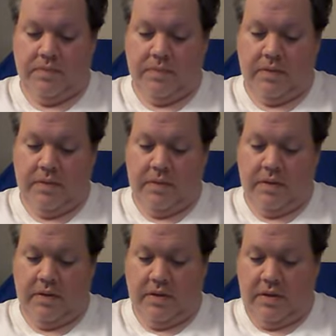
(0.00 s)

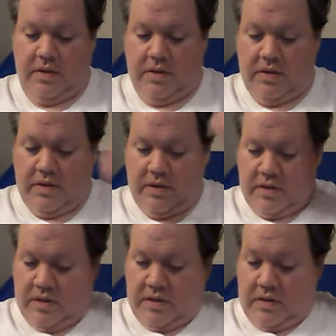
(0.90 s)

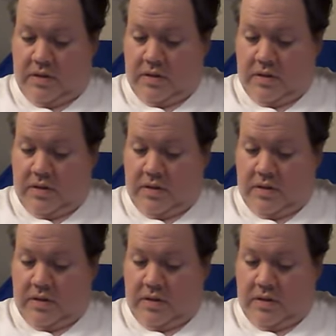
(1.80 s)
No one is speaking in this clip.